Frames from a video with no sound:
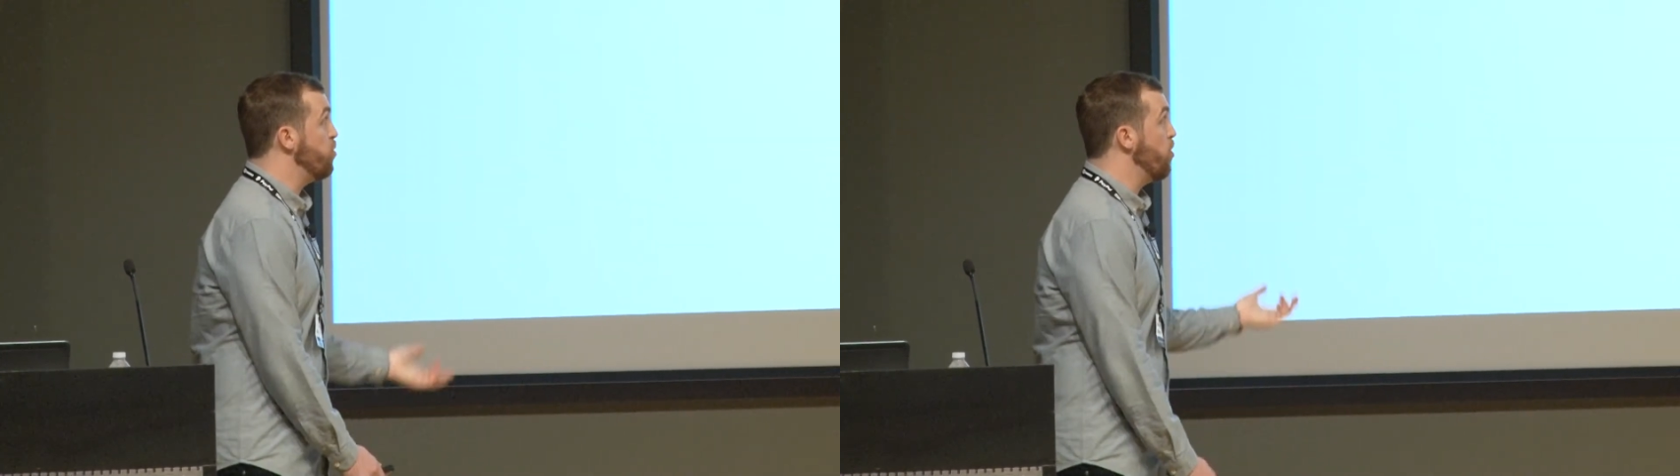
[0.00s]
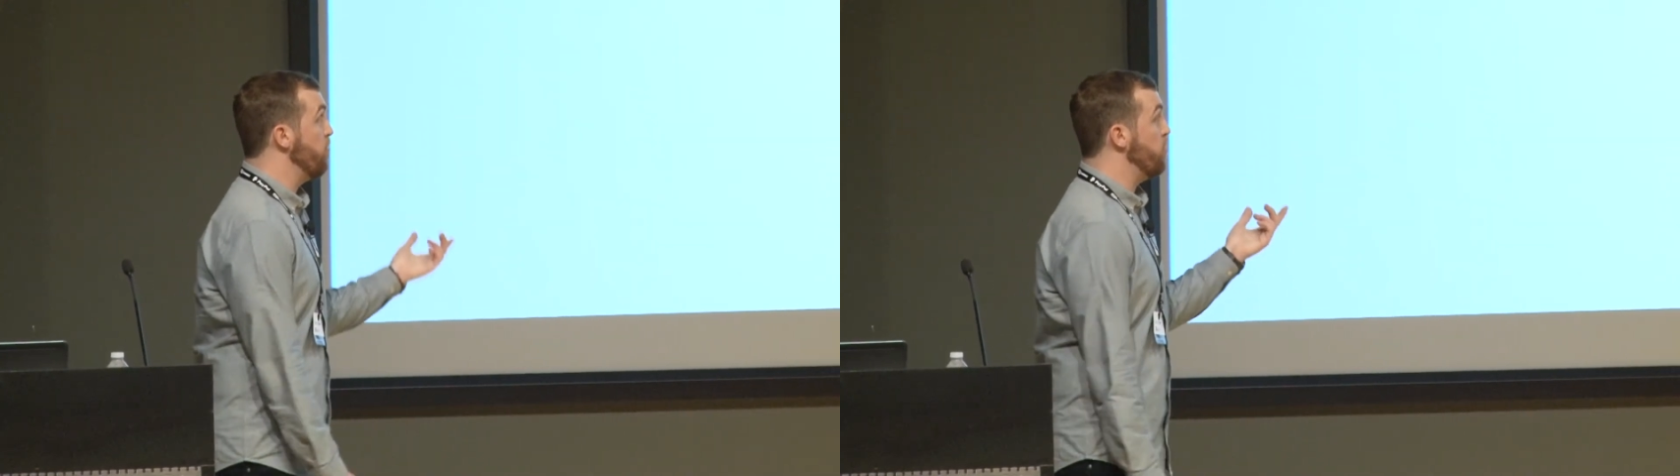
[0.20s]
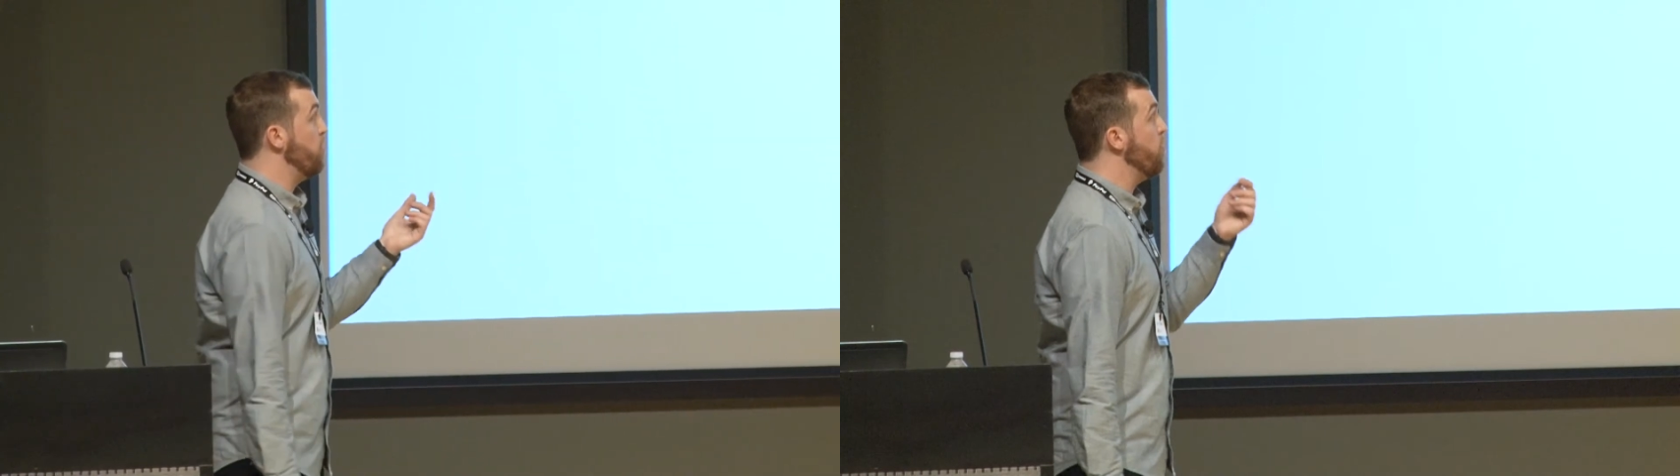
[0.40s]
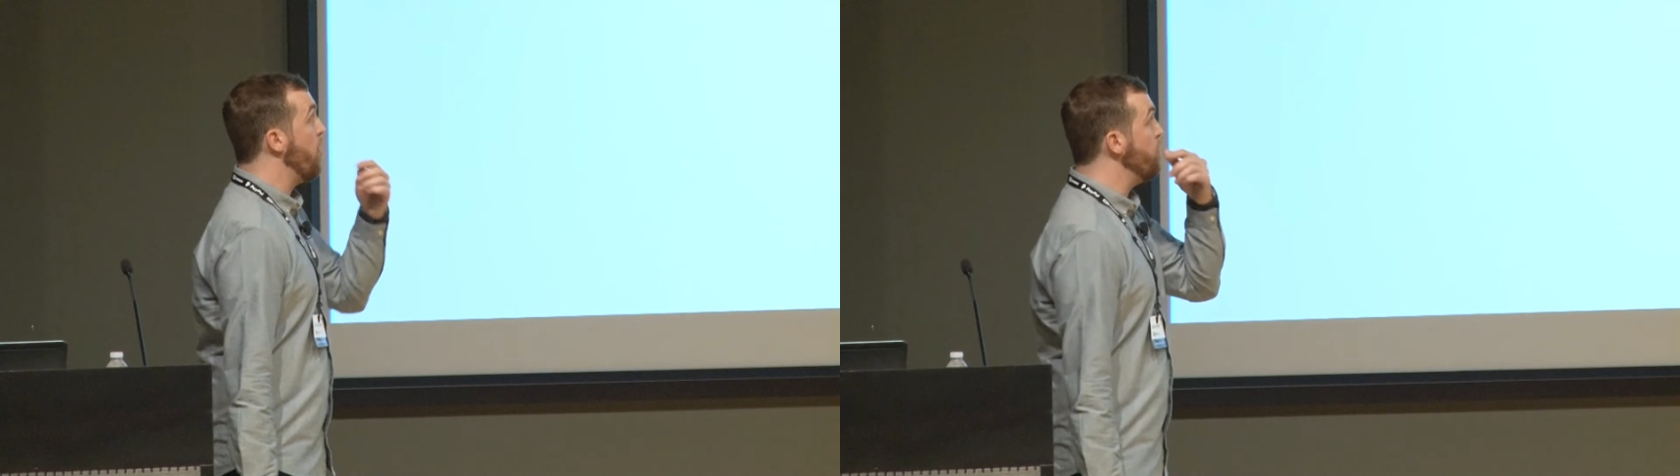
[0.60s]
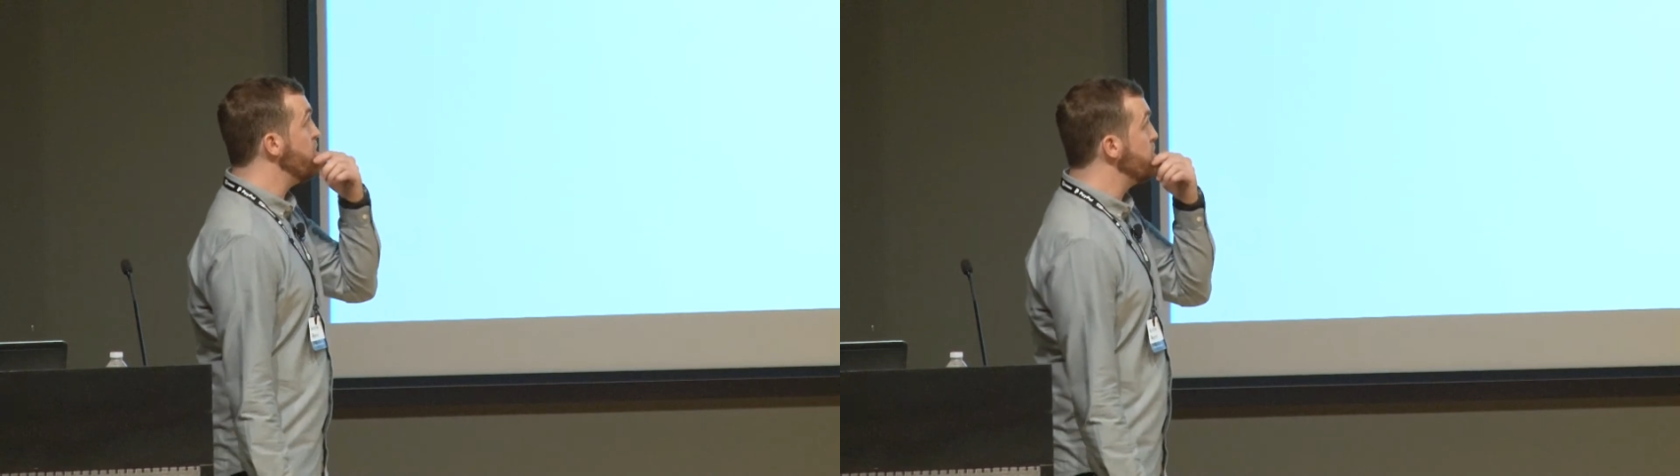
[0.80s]
important for
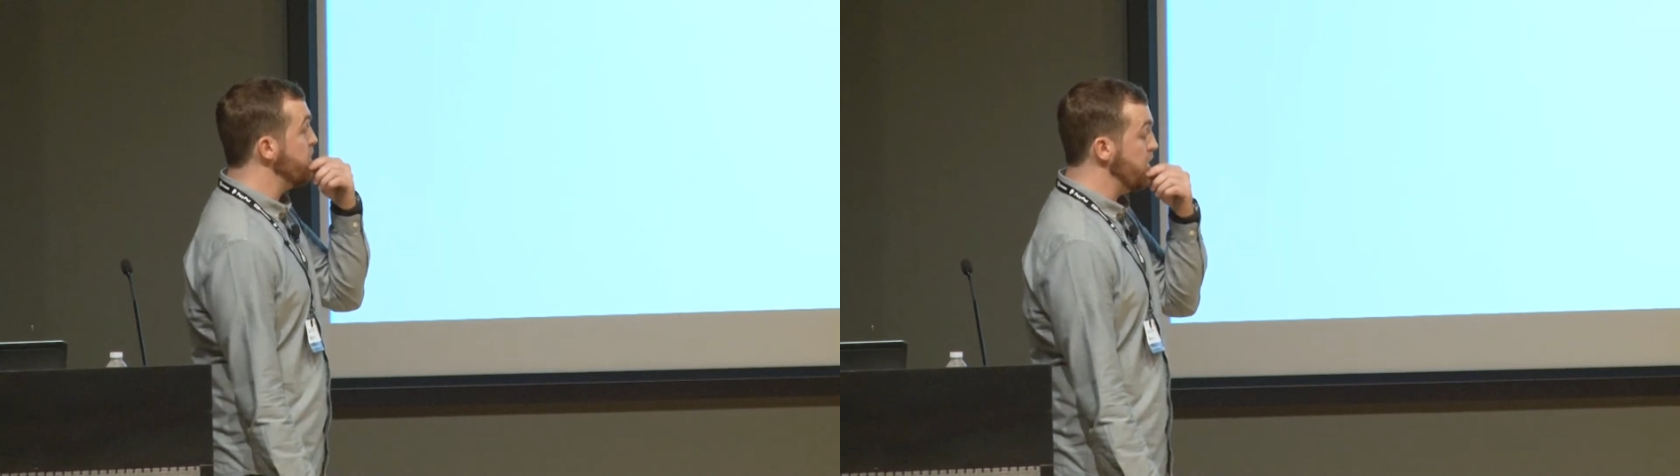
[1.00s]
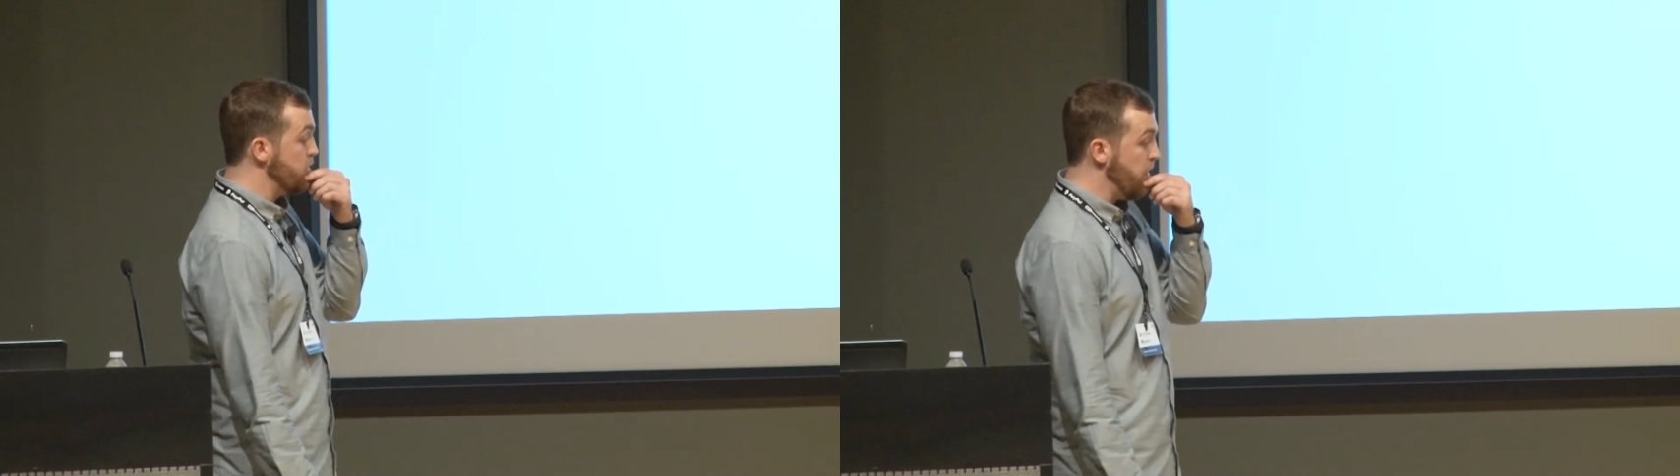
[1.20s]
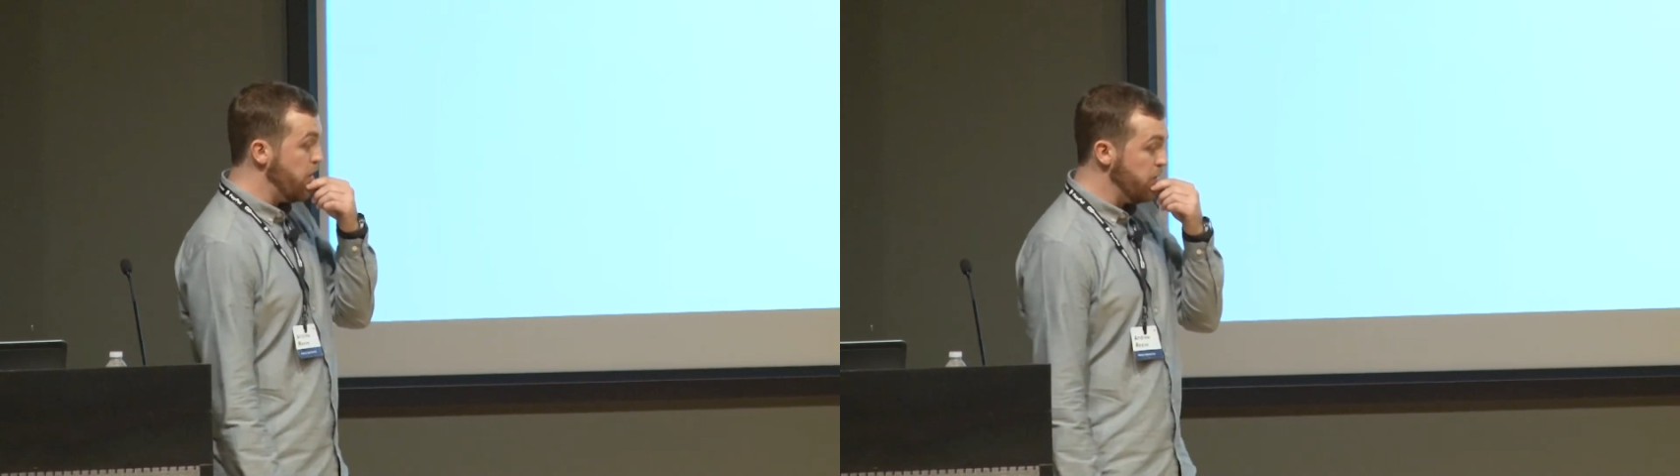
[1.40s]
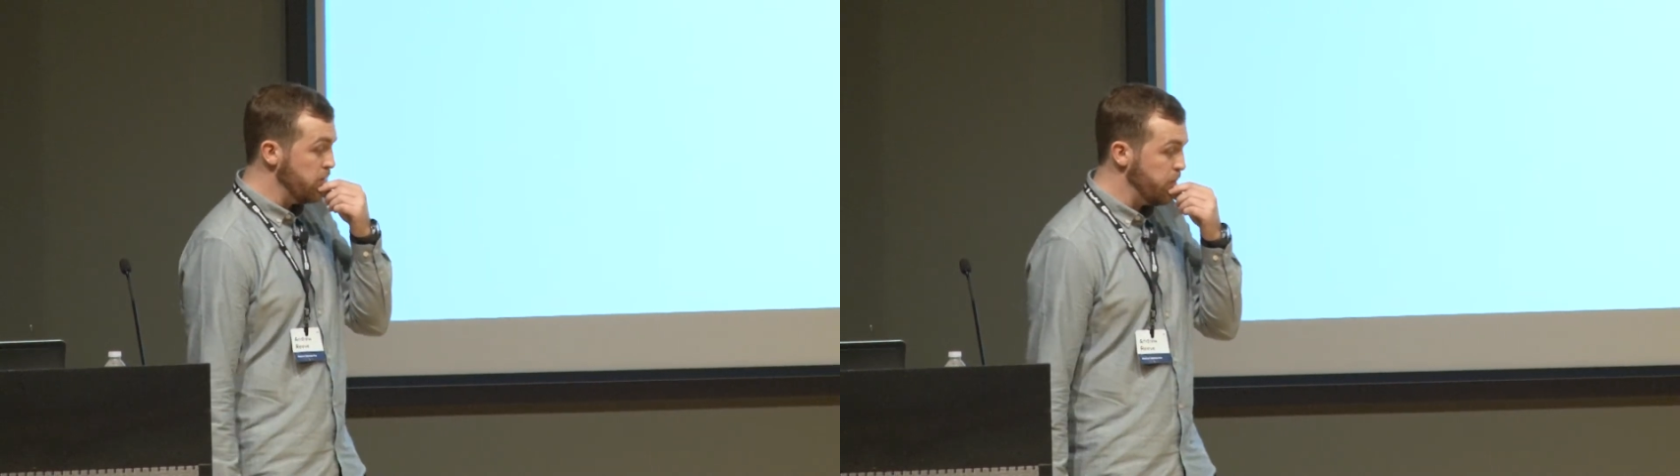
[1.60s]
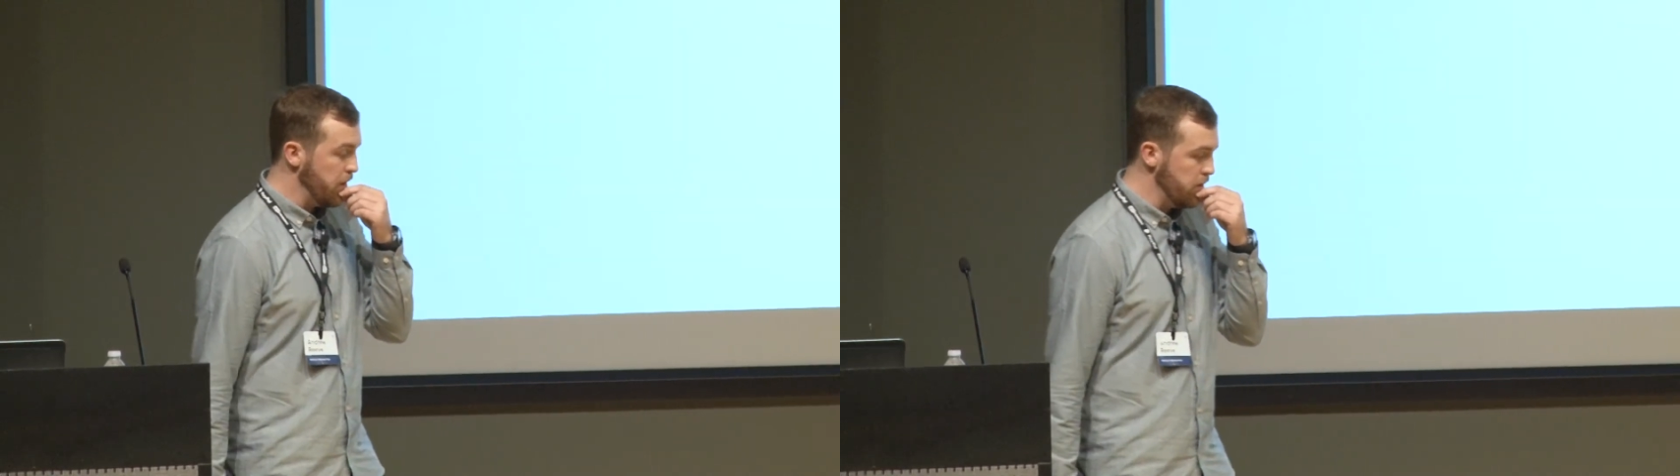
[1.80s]
WooCommerce as well
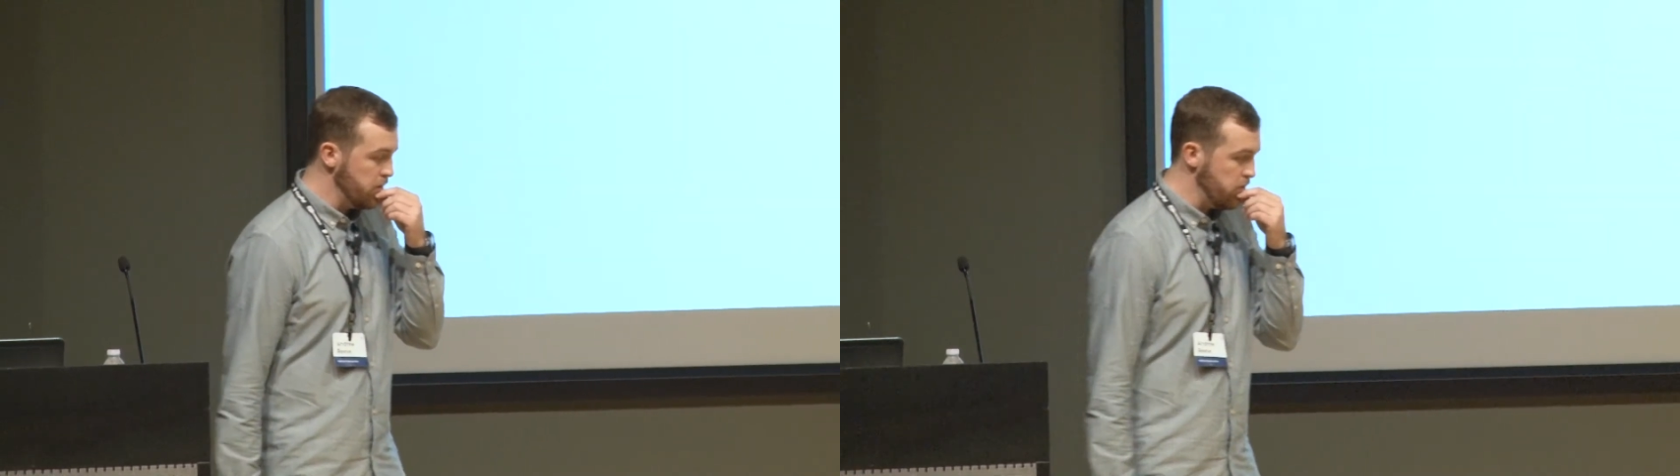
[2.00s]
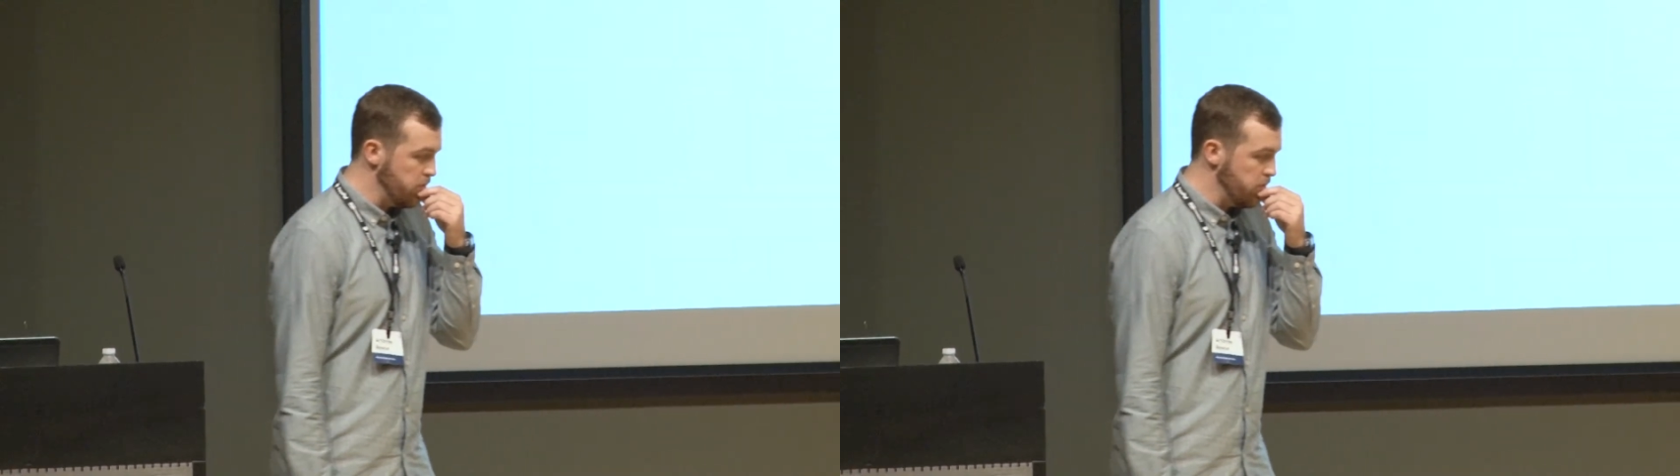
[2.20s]
is because